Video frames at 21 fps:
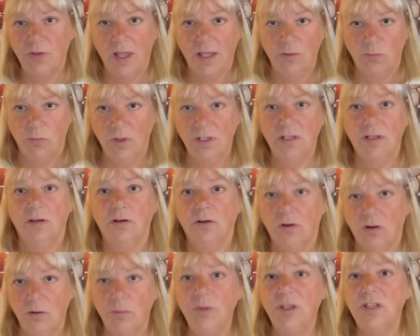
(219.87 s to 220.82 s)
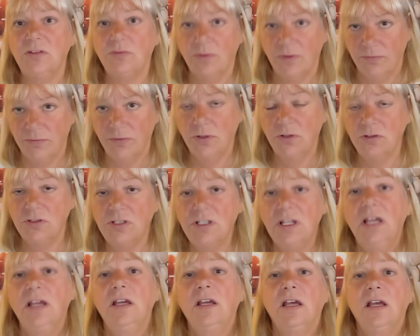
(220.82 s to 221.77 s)
Like, when the Hermit's reversed,
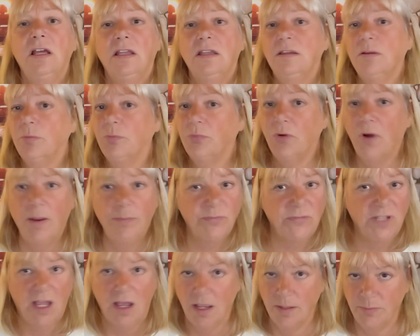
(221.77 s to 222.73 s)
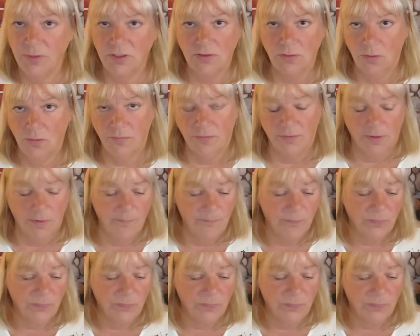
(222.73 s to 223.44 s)
the prep time is over.